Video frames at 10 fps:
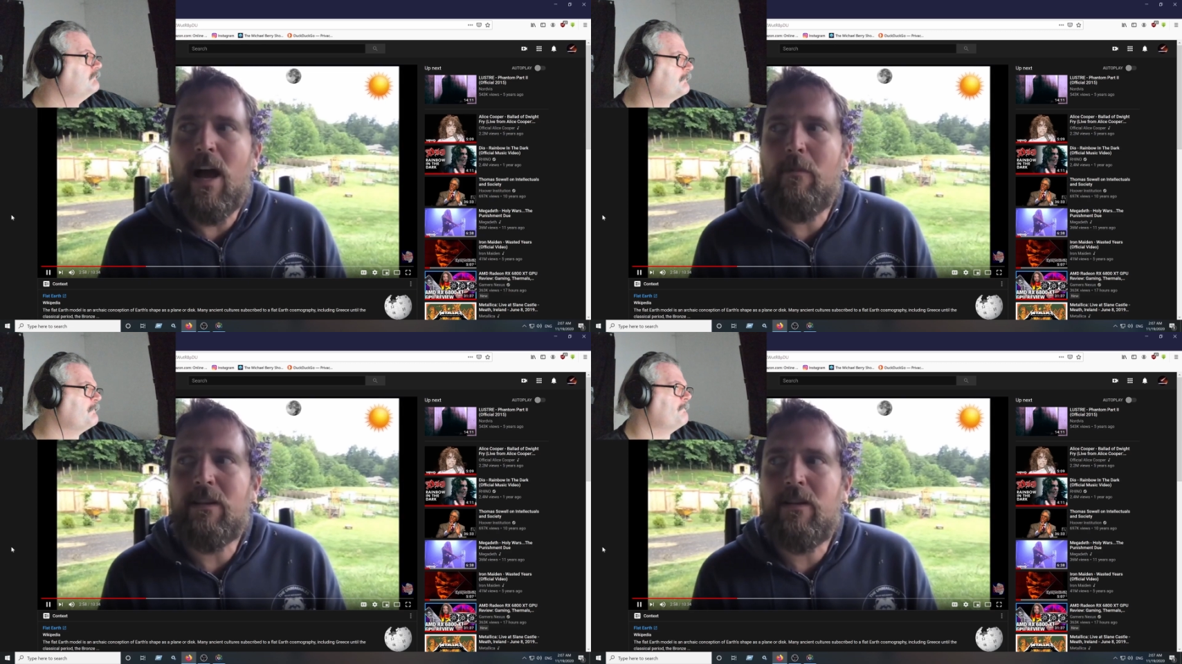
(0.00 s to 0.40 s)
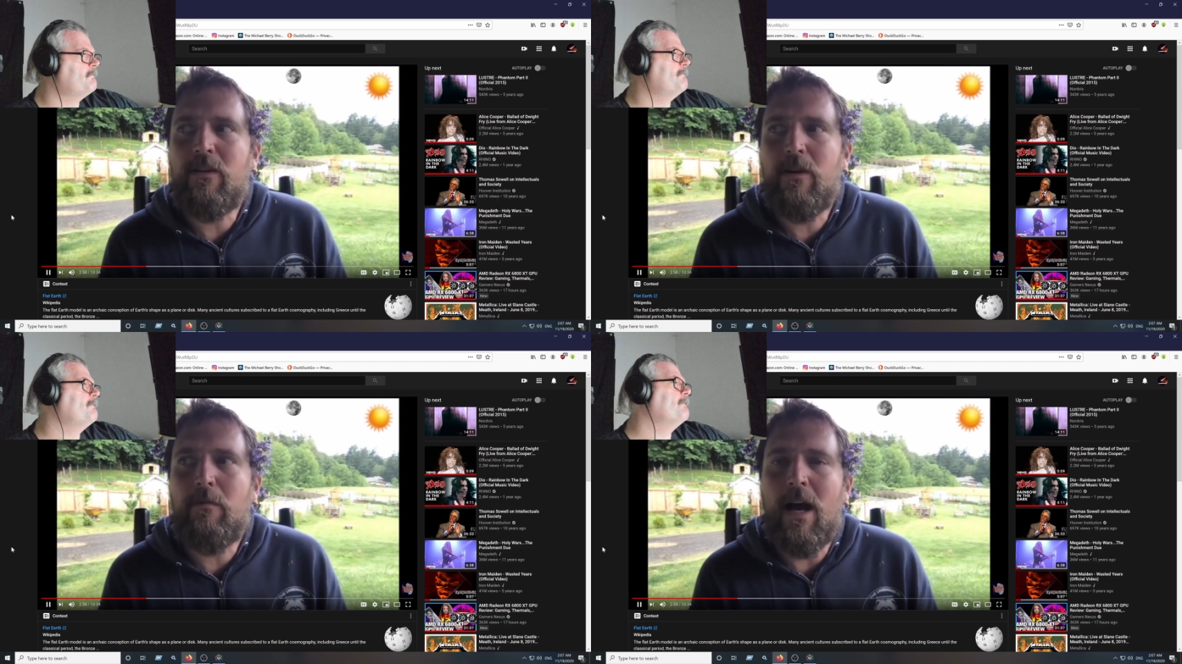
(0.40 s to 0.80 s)
Speaker 1: lie about the
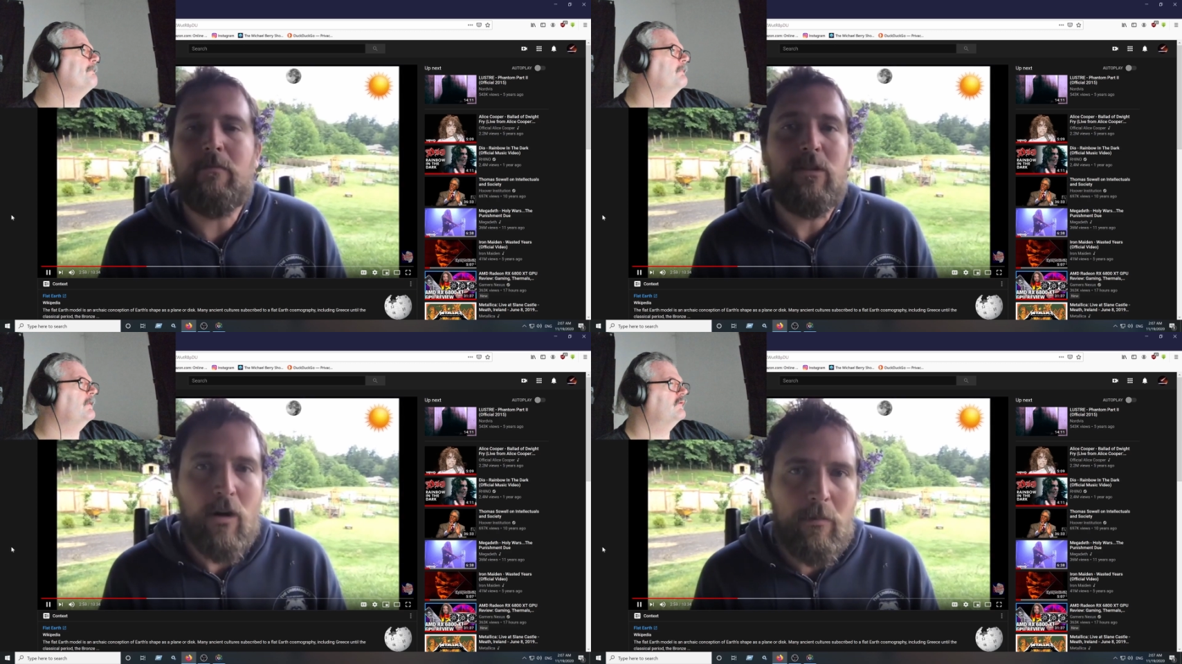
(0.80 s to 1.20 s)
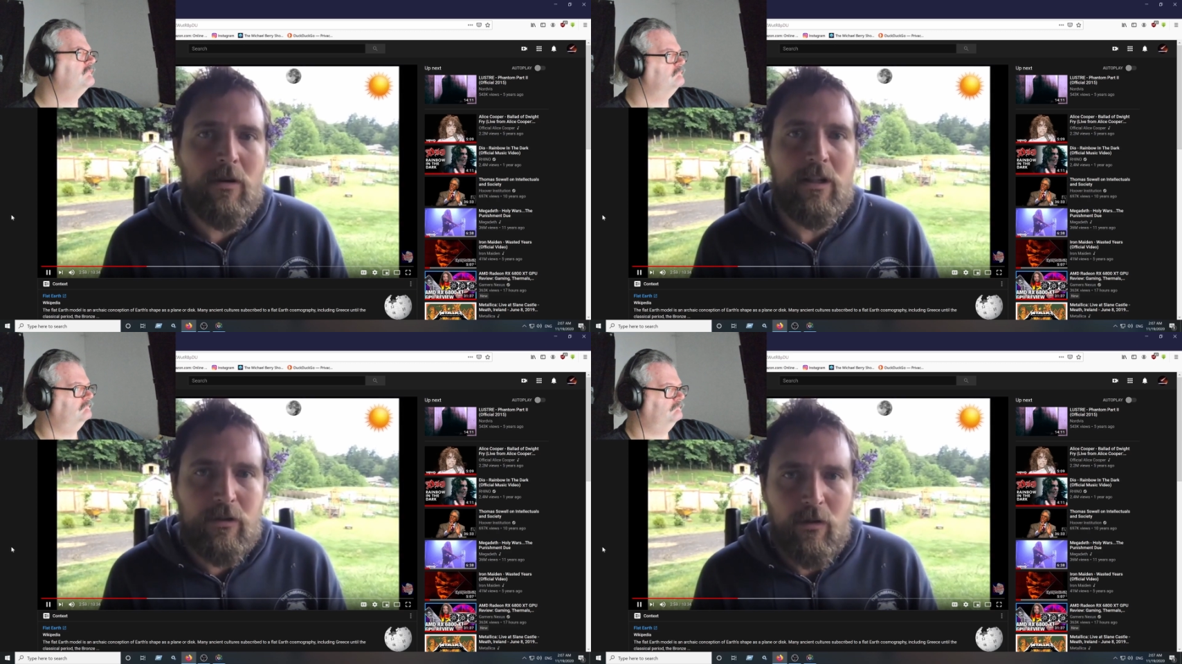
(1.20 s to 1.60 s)
nuclear bomb?
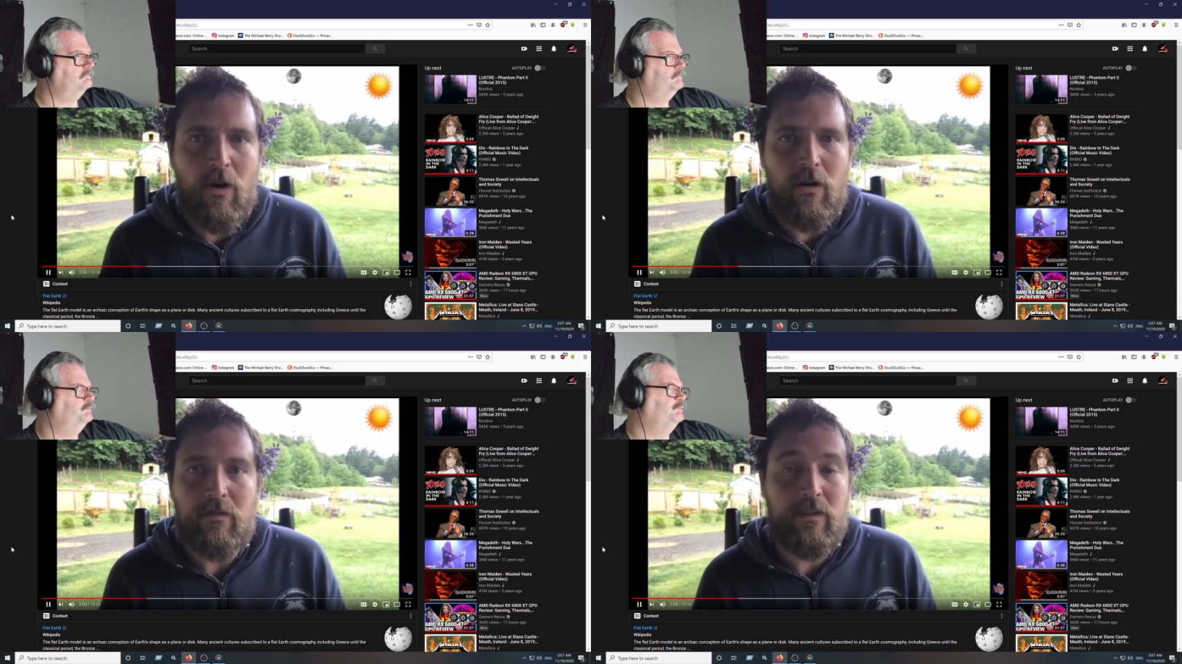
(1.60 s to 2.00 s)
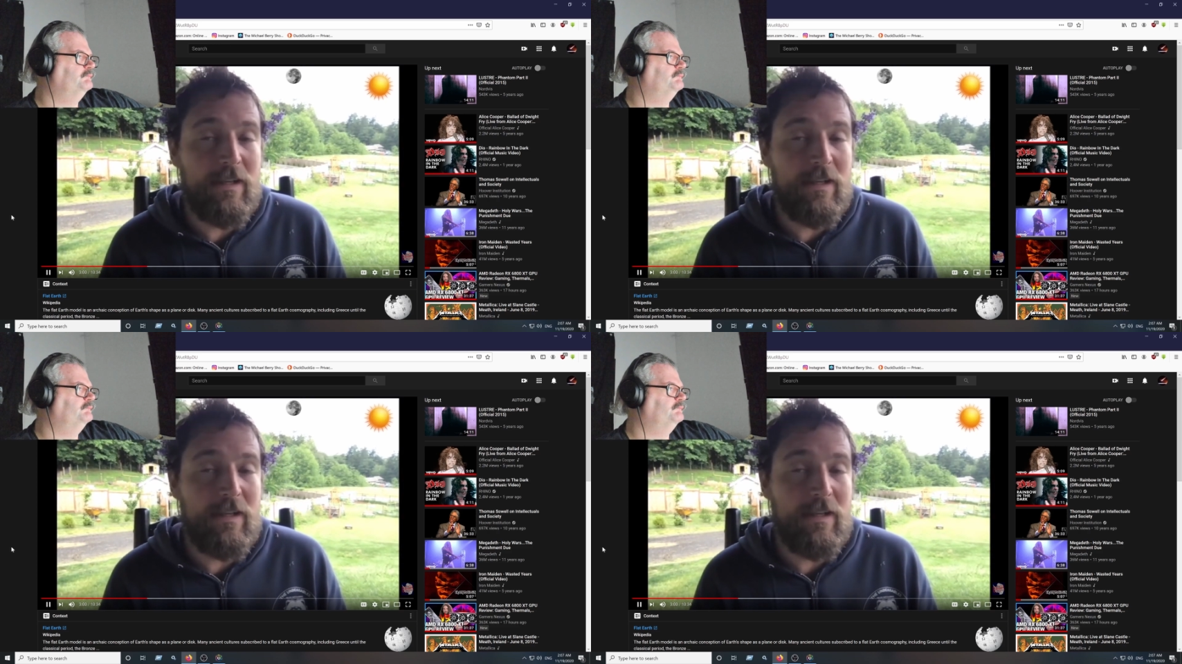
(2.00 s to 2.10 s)
Global control.